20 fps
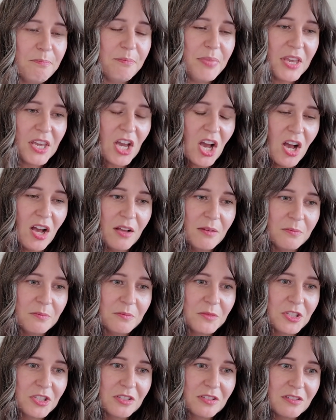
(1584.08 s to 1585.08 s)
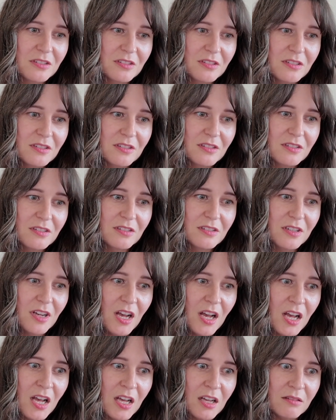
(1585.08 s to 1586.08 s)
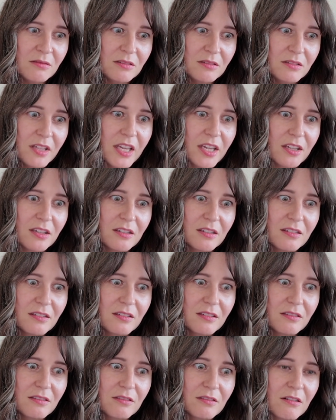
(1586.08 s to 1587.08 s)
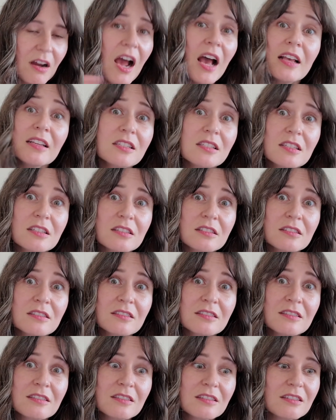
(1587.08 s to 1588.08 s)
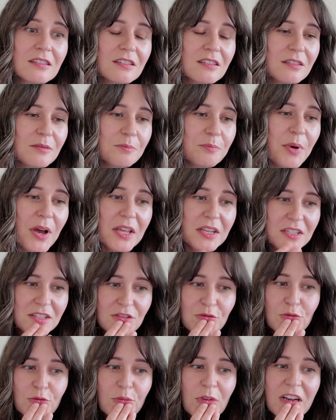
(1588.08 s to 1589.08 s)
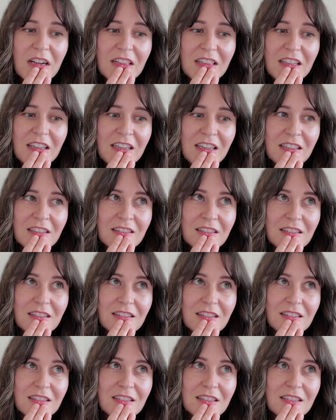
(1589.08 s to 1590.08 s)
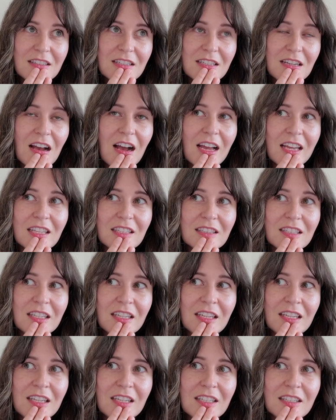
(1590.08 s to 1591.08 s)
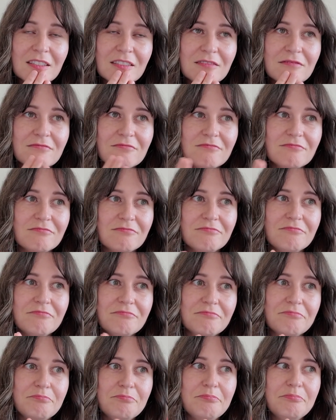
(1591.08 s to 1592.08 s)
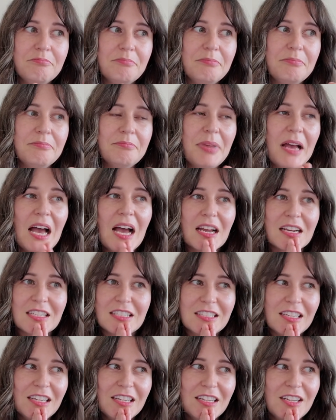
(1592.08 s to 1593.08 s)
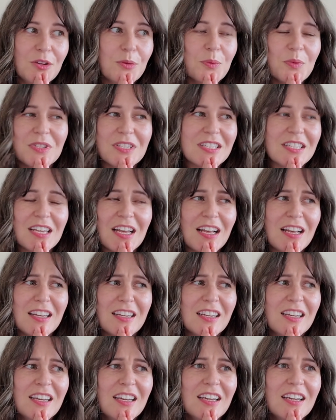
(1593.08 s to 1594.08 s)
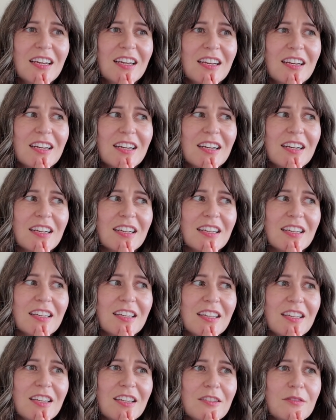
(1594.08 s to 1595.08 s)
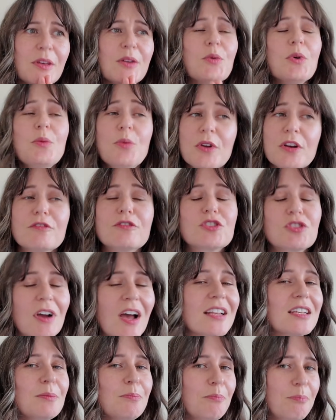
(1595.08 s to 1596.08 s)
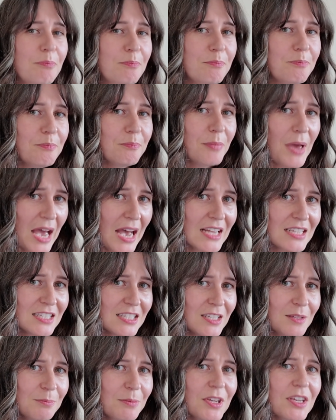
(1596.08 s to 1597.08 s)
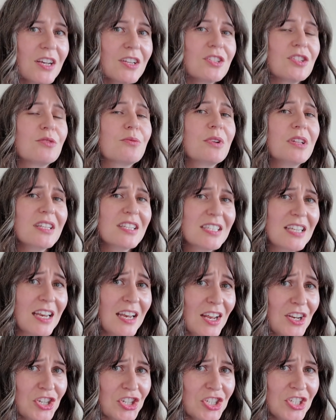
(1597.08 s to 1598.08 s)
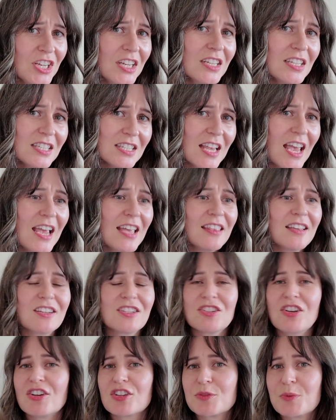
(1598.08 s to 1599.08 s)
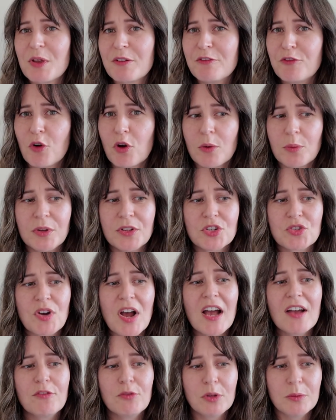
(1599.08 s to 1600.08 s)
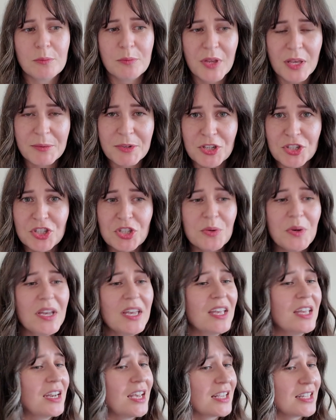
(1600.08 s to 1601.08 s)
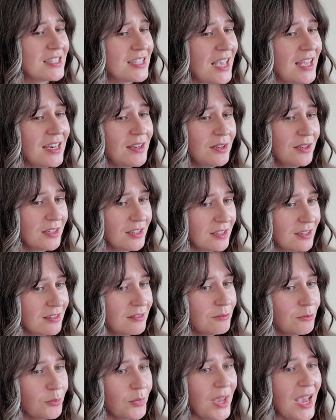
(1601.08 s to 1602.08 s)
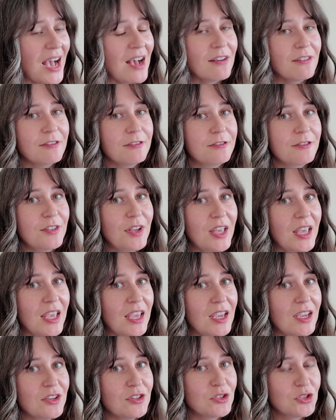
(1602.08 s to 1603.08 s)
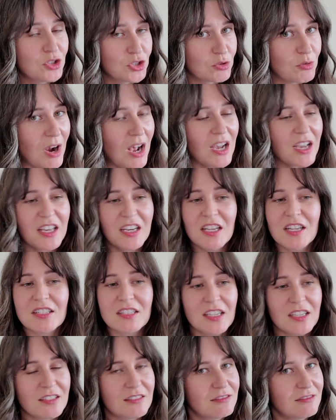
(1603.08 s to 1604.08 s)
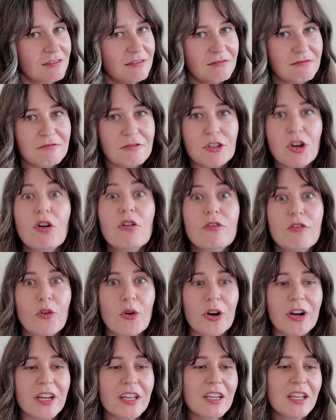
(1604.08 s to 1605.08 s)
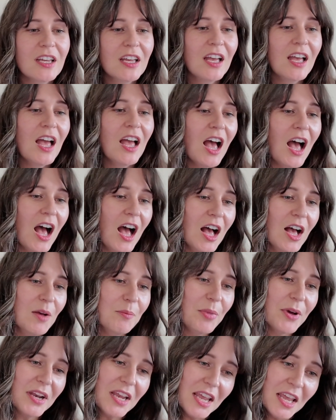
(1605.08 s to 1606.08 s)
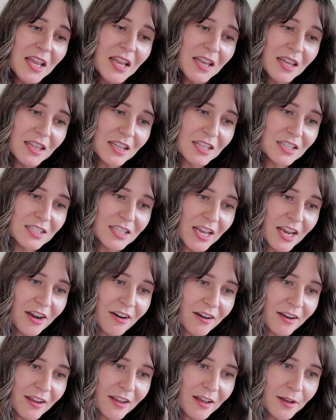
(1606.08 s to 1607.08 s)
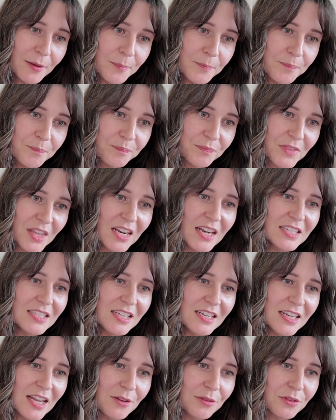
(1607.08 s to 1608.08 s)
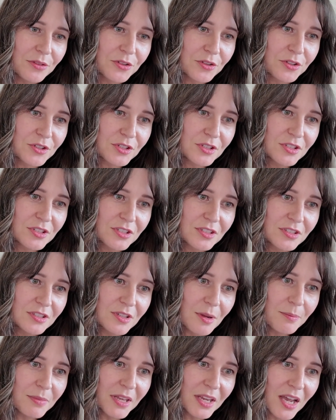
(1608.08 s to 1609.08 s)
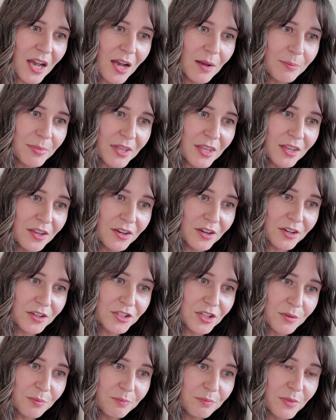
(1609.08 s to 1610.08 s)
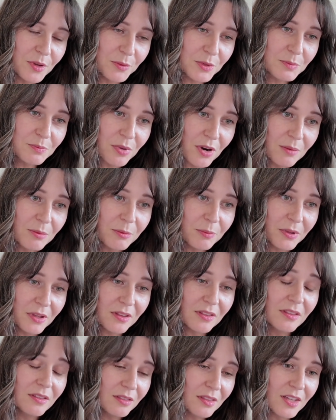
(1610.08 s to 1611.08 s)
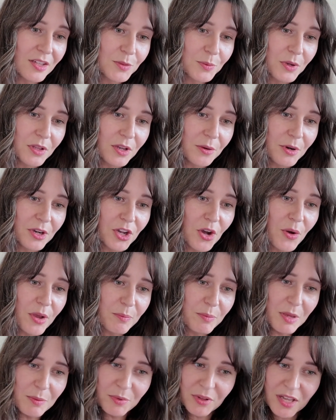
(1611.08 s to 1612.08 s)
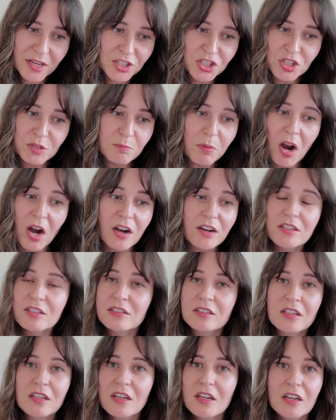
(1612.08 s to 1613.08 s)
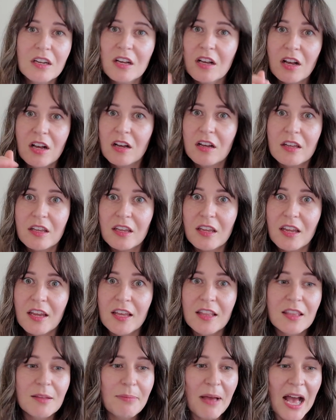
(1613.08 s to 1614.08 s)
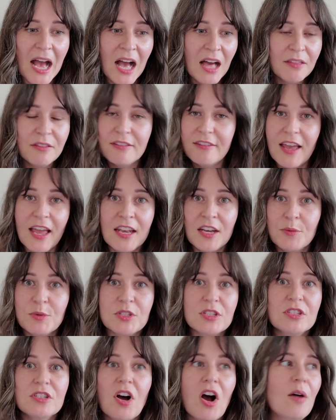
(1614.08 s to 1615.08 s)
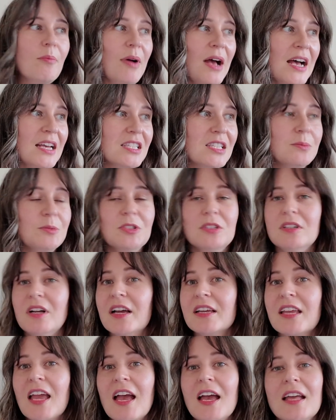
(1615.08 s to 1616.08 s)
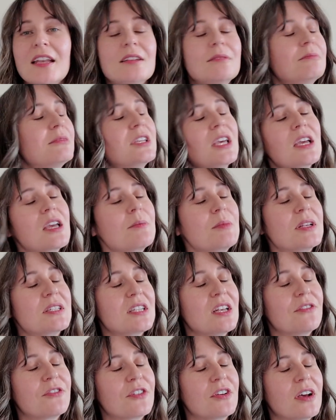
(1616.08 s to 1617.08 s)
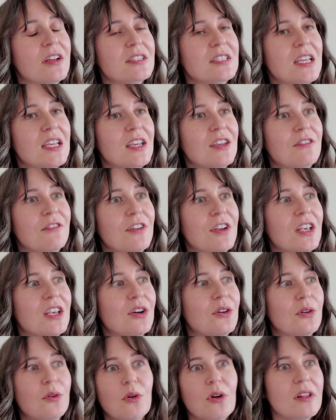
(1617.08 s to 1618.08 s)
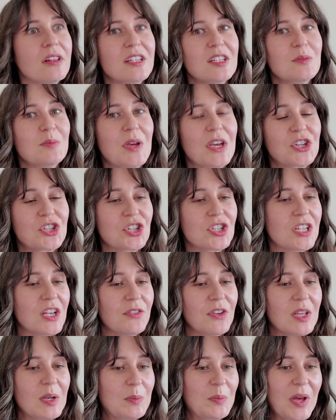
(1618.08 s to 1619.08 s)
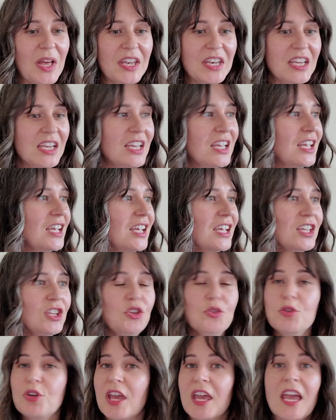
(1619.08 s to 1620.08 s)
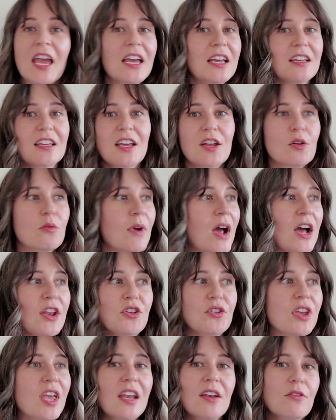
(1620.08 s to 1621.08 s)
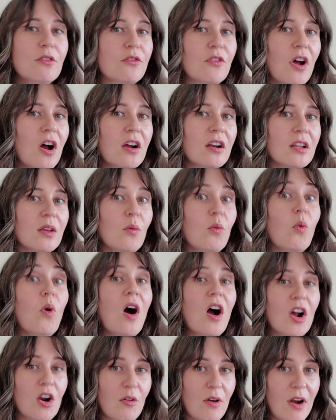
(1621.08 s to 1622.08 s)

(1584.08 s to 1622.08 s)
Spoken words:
becomes like grass, but really tightly packed in. It was like we would have tried to pass it because the real estate agent did say that as long as we have 4-wheel drive, we'll be able to do it. And I said, we have a truck, and he's like, go for it. But in this area, and I see now that there's something up here, so it was probably, that's where they were going. People had just parked in the path, and it was not passable. Again, kicking myself for not taking video or at least pictures of it, but you can't get around. You can't even hardly walk